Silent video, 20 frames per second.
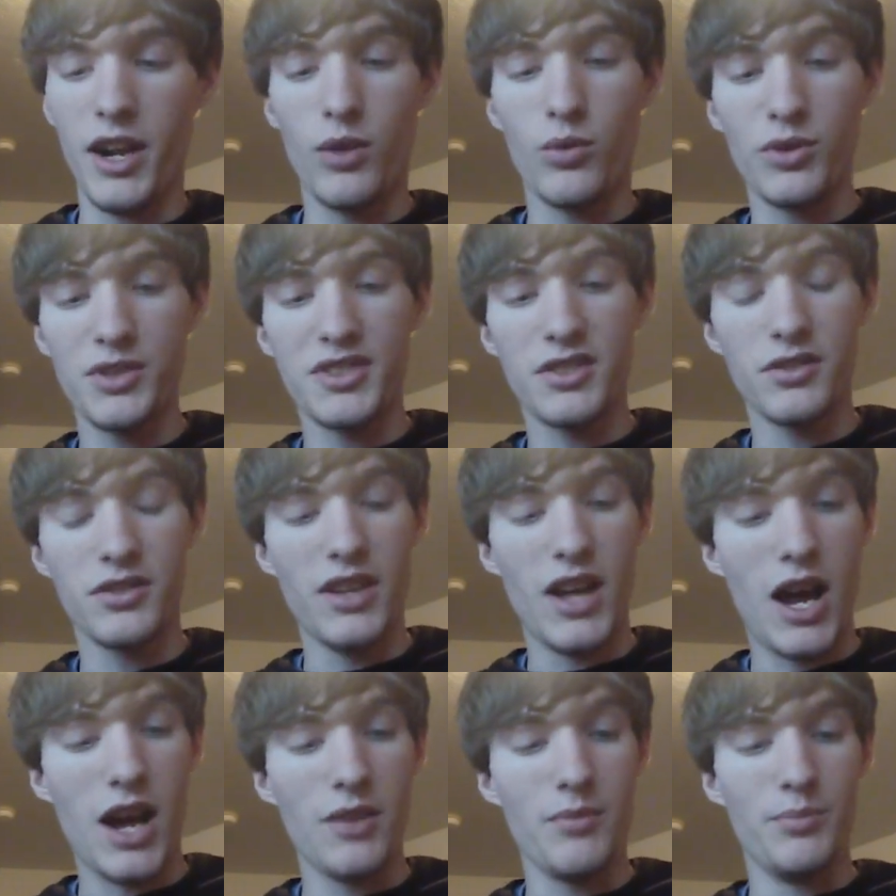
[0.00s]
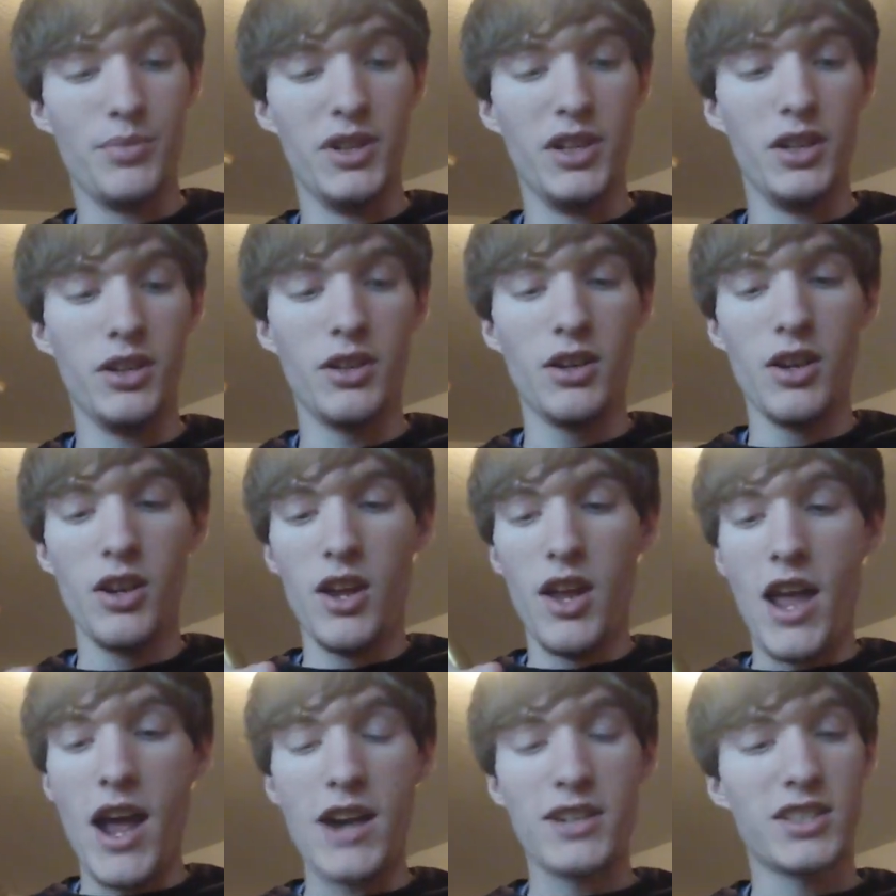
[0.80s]
will still not be
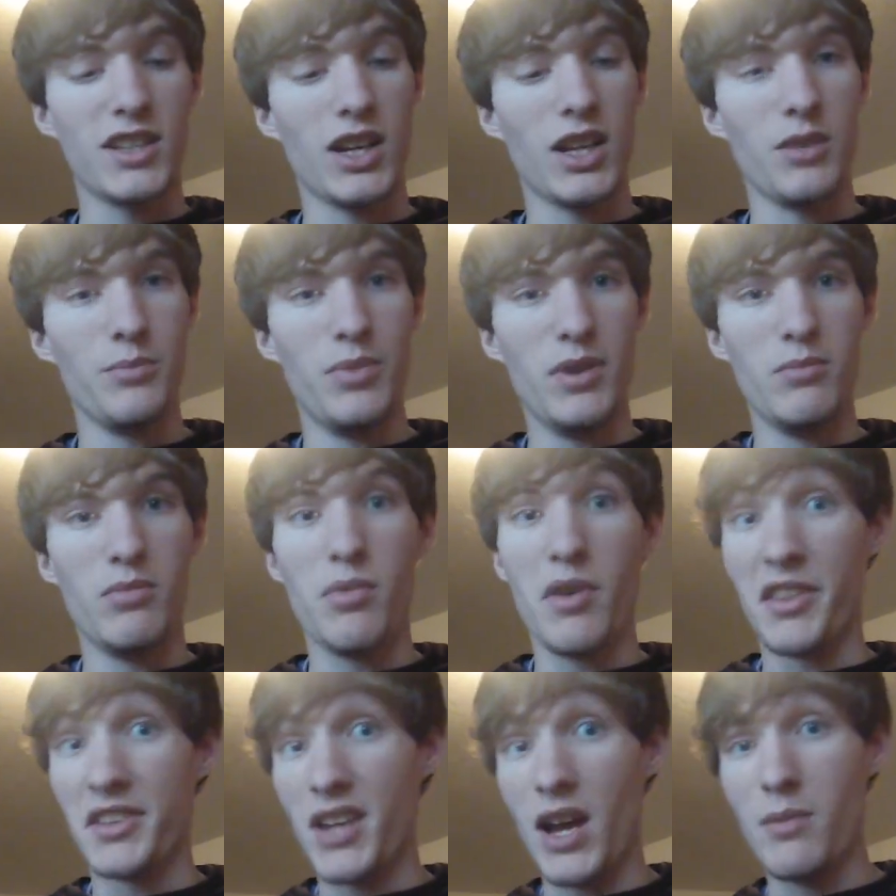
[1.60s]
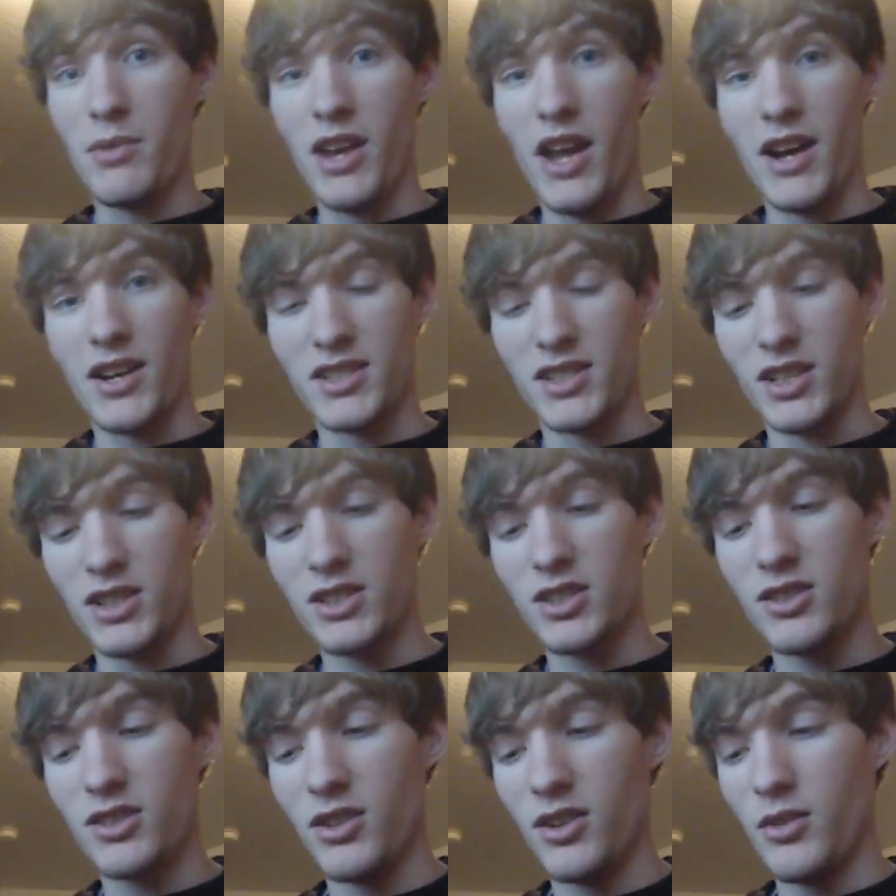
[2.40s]
acting on the BB by the time it
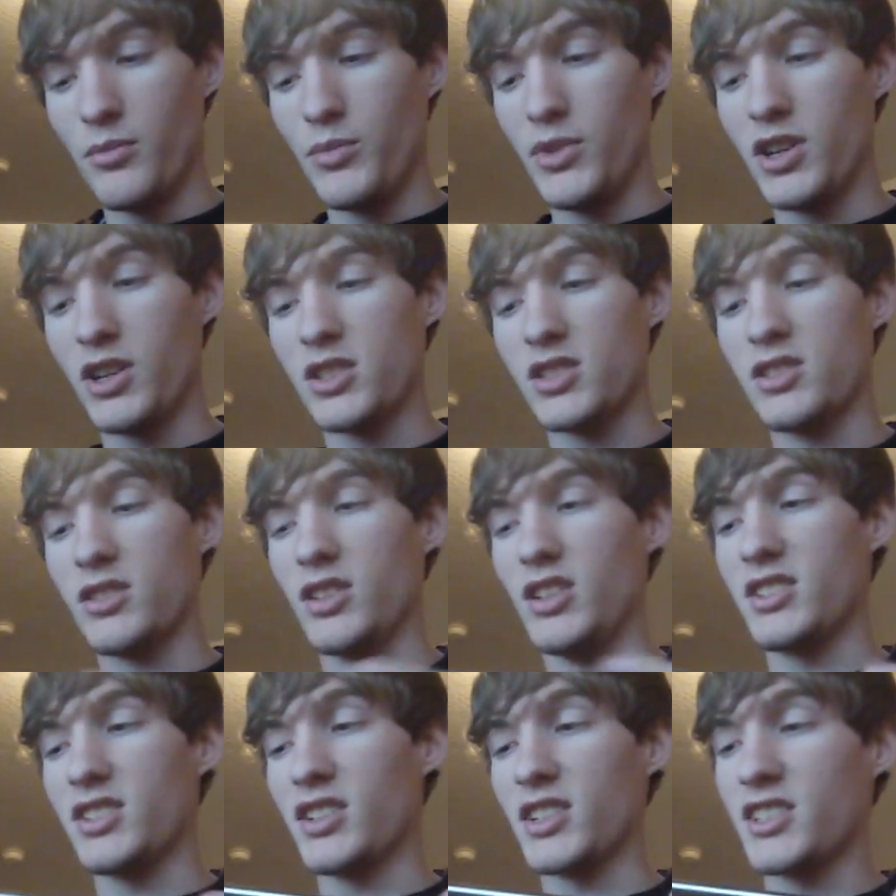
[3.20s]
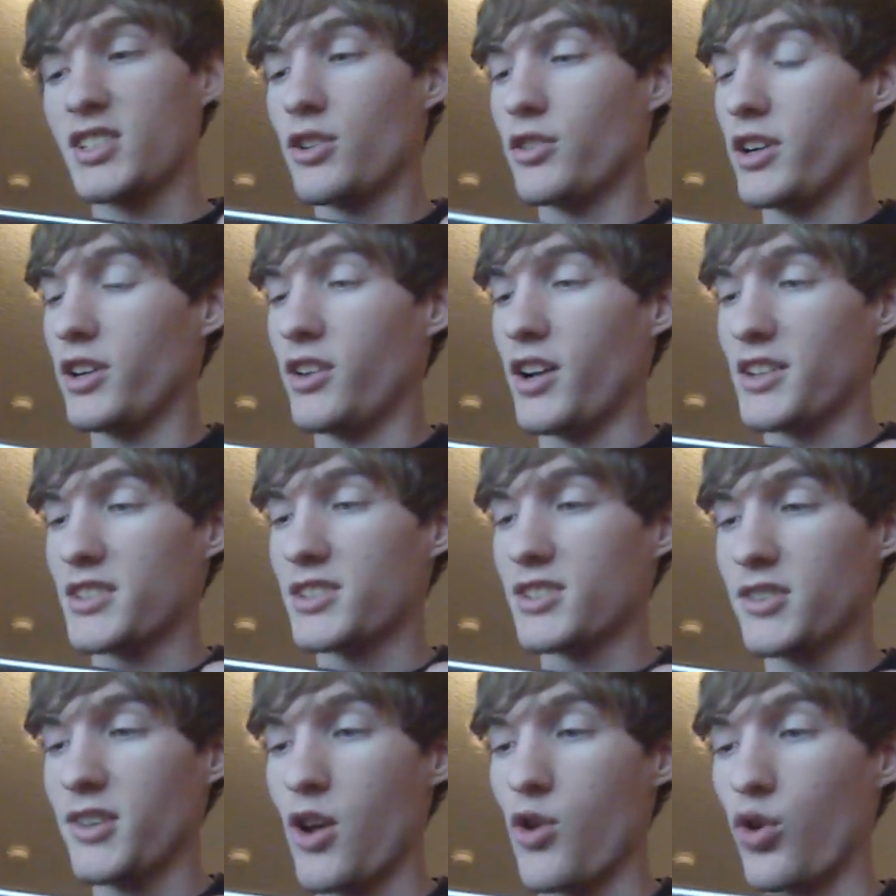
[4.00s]
exits, because it's going to accelerate a lot
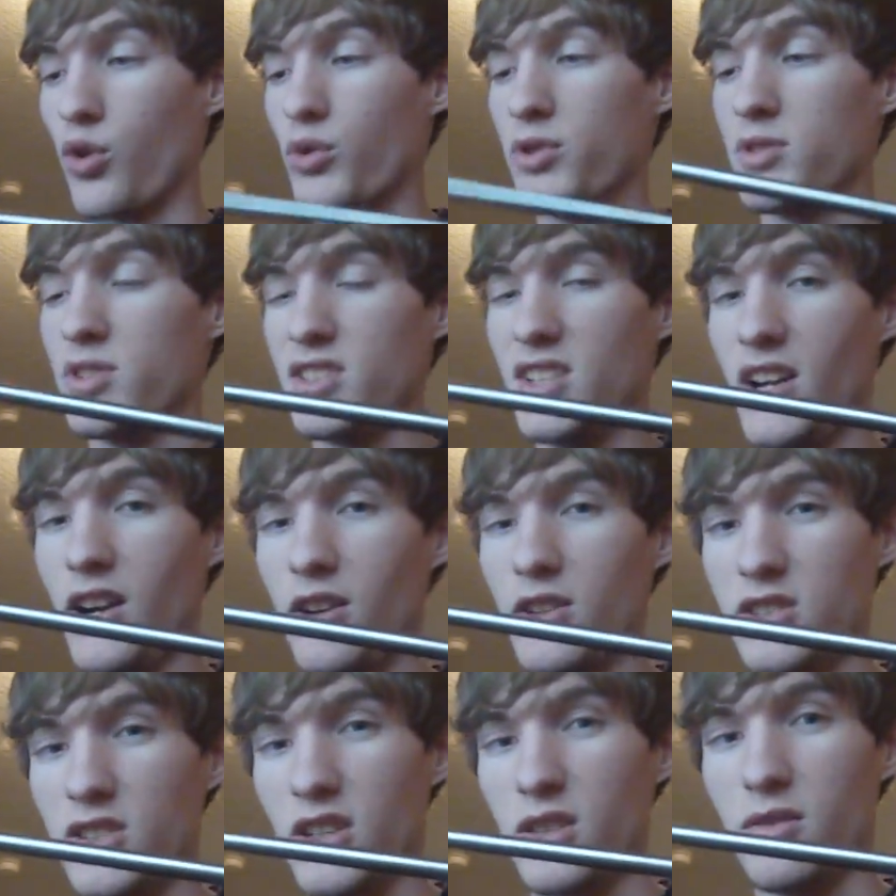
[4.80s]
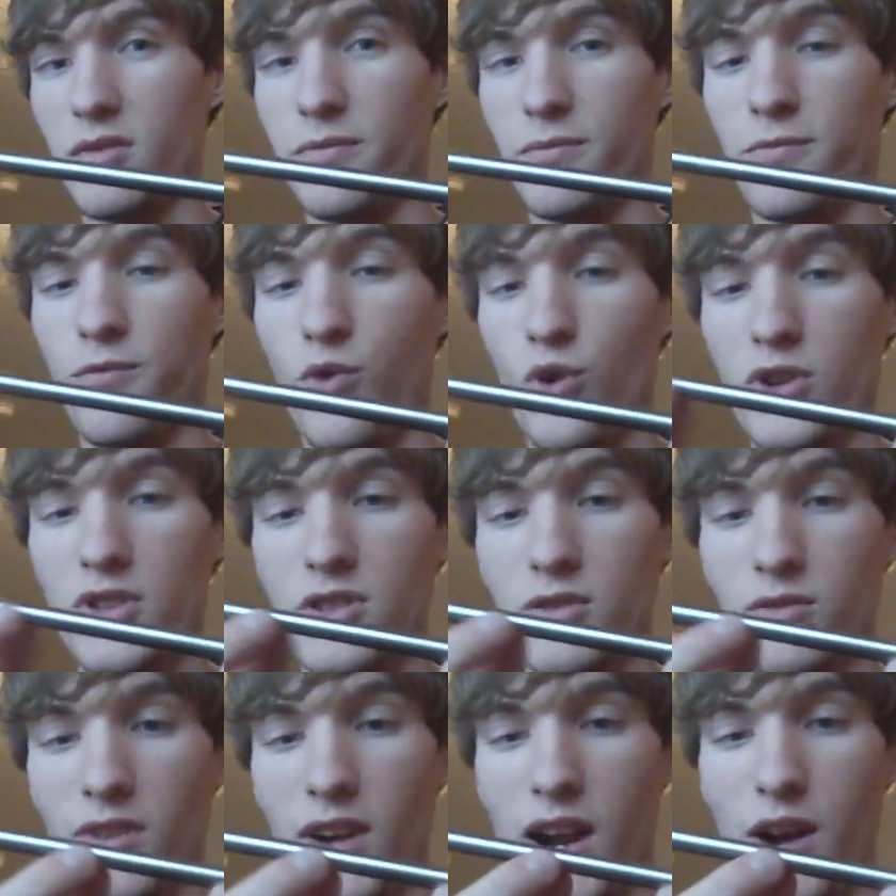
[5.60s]
slower, which means the air is going to be
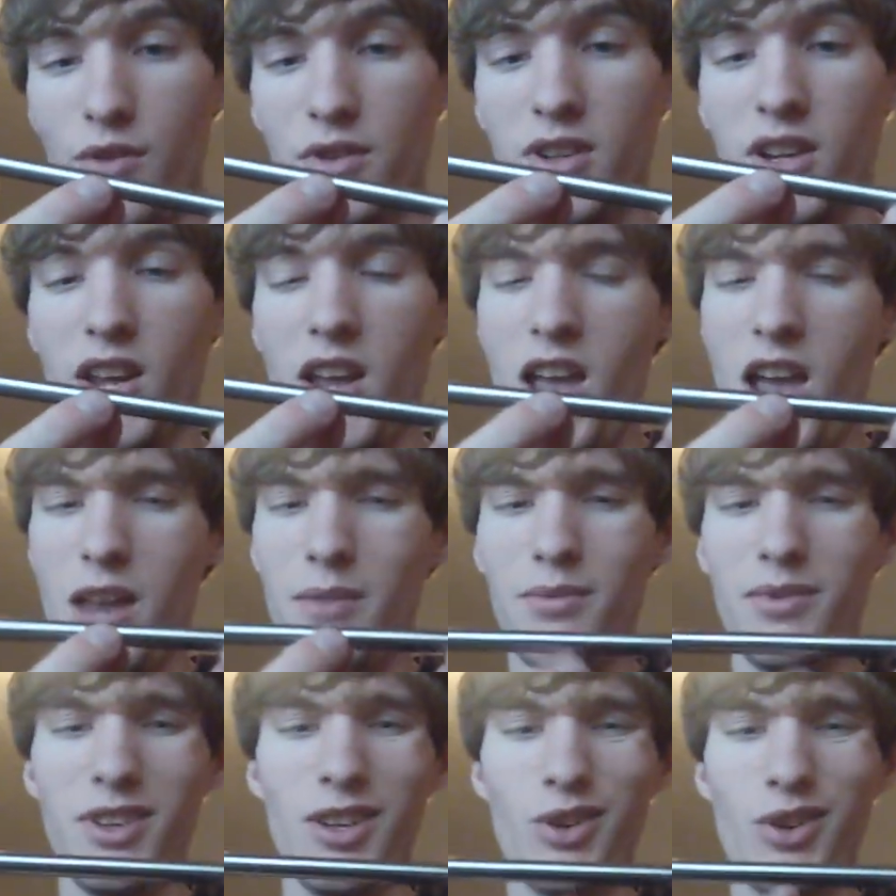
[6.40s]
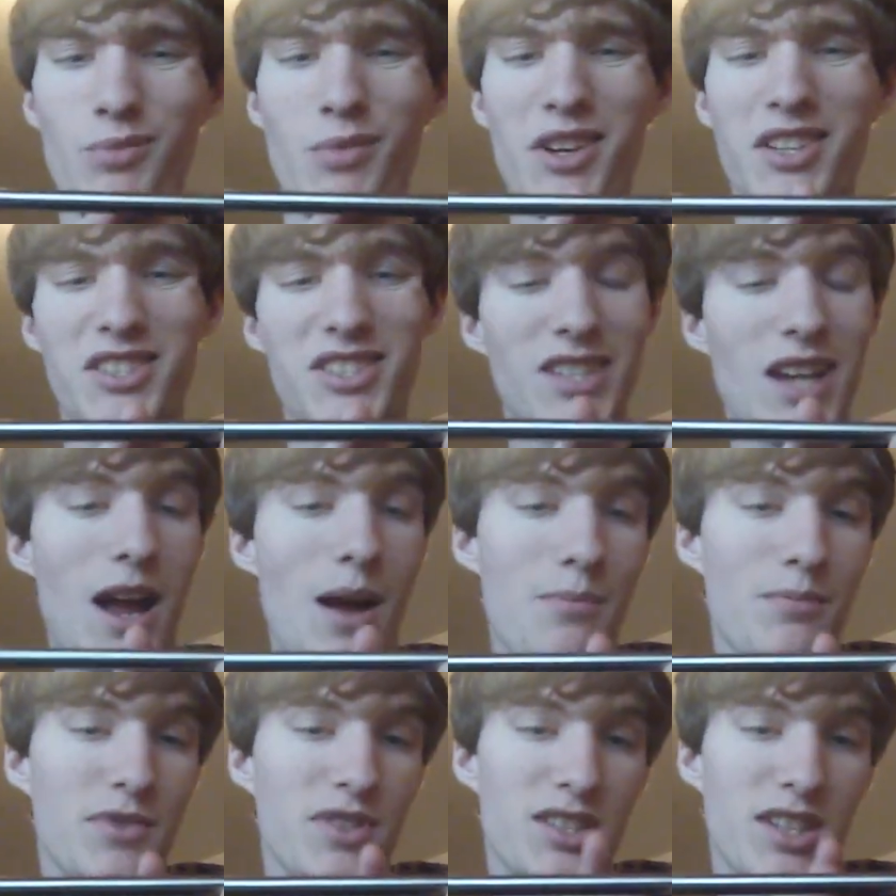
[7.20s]
forced around, and it might
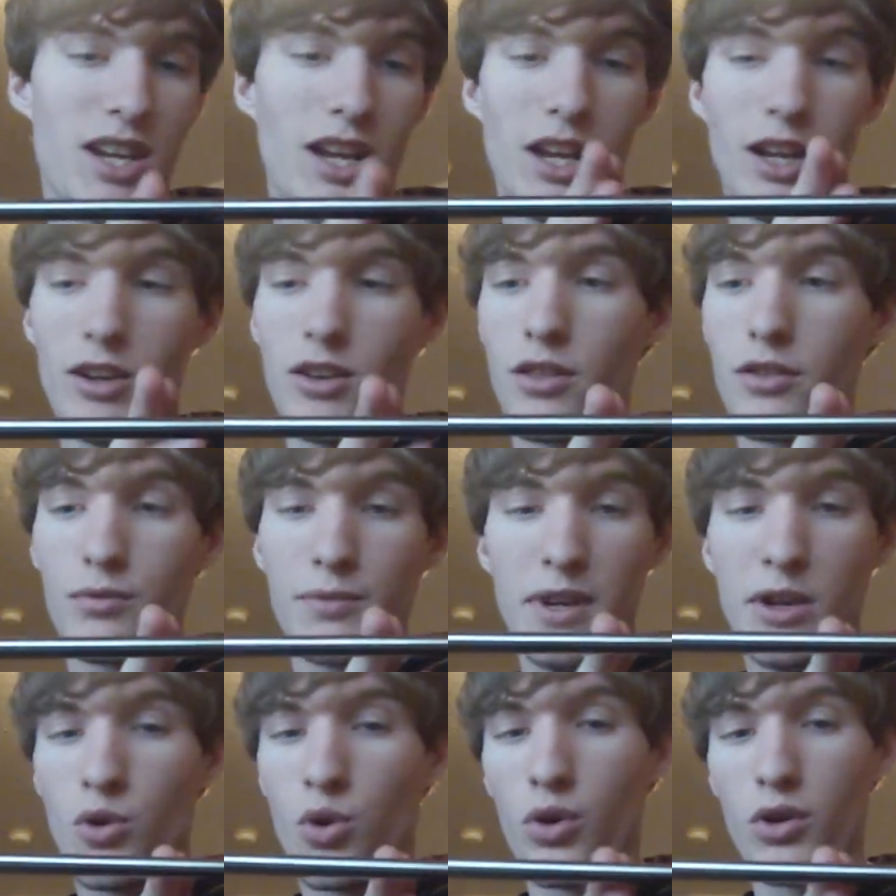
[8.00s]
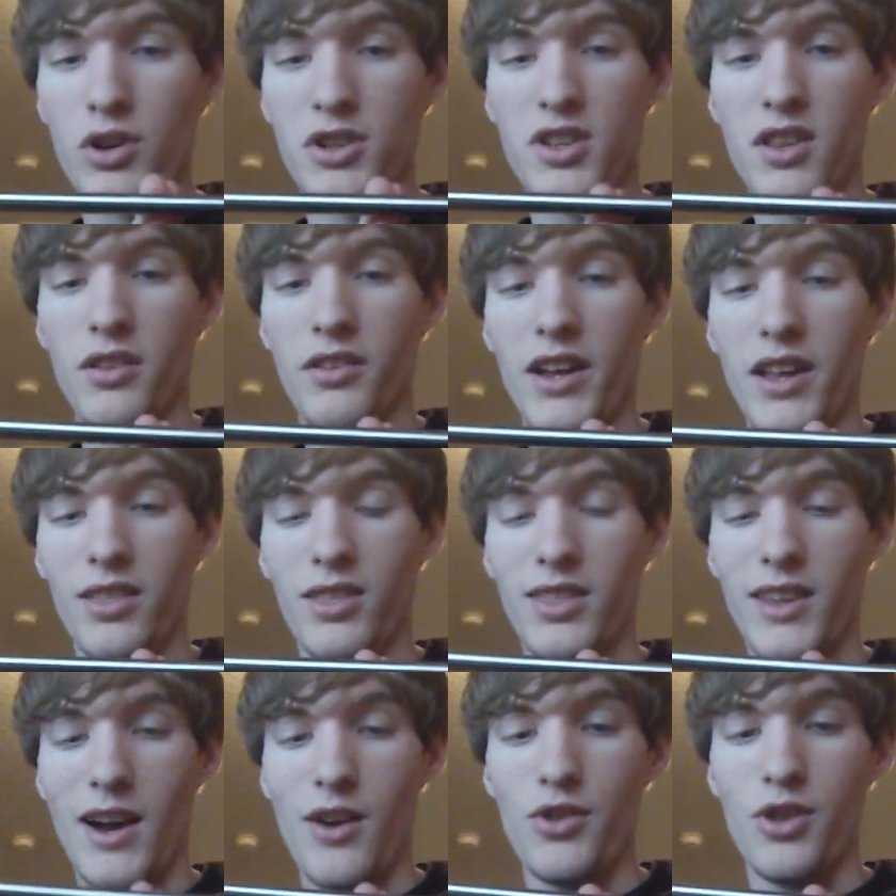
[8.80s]
stop, say, 3/4 of the length
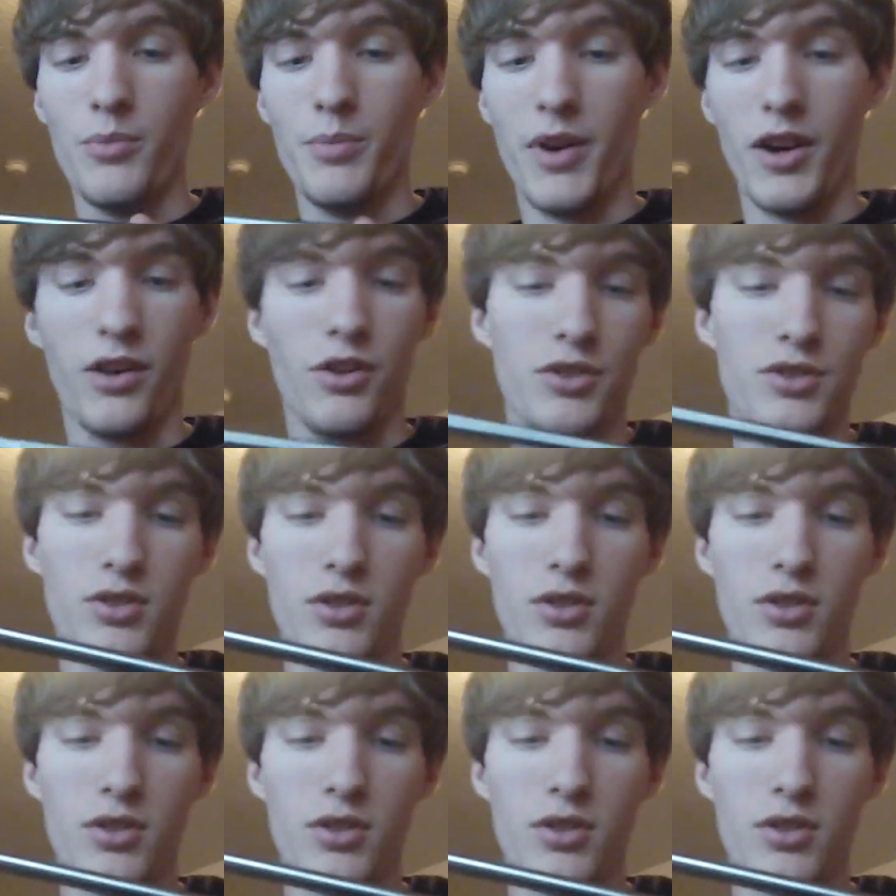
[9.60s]
down the barrel.